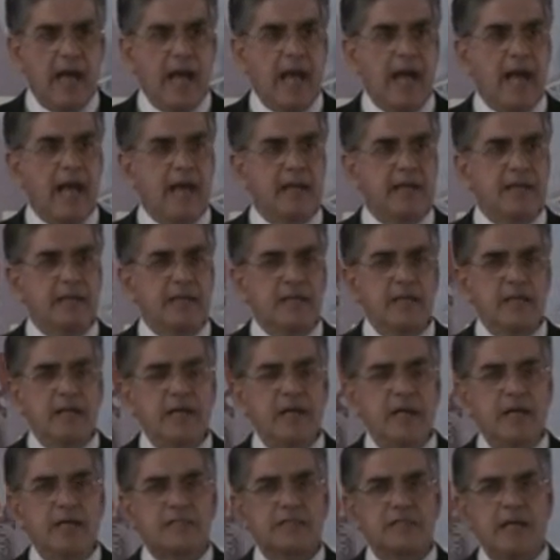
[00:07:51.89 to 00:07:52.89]
And
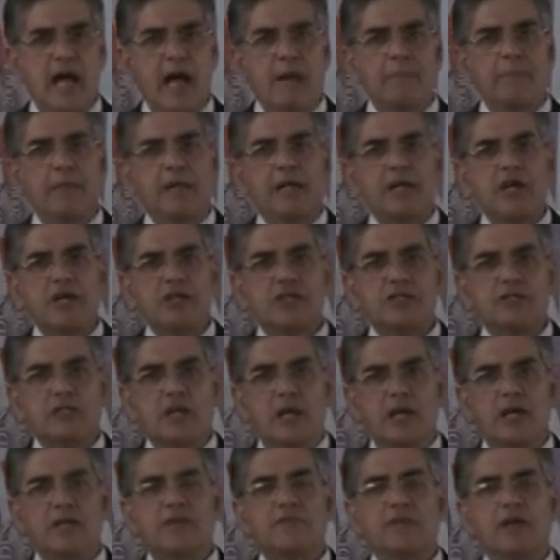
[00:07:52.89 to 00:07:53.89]
its applications
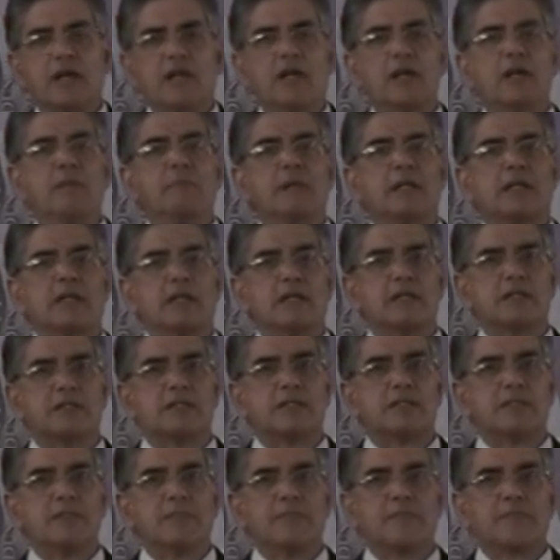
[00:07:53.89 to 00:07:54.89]
are literally
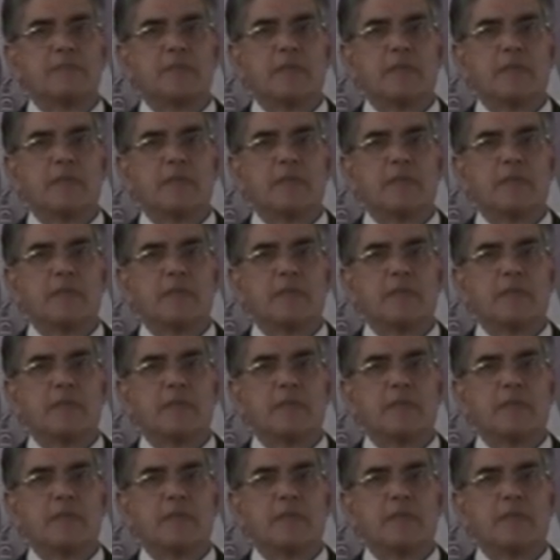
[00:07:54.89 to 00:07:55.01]
limitless.